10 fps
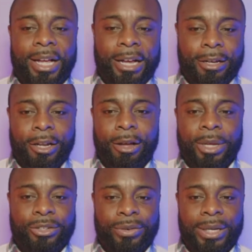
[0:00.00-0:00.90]

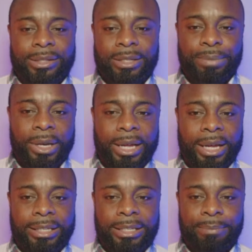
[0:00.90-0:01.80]
economics, right?
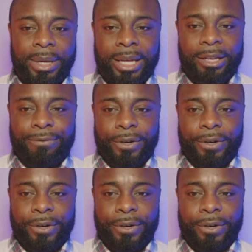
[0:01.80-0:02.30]
Supply, demand